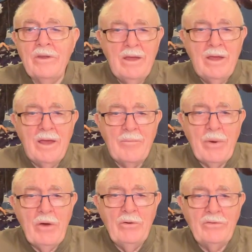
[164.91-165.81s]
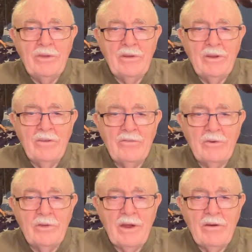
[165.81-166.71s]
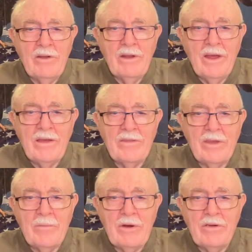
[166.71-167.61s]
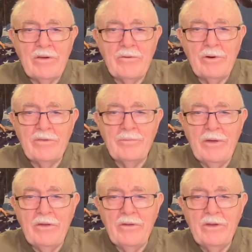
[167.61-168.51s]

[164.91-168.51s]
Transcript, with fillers: a post-industrial area like the American Rust Belt,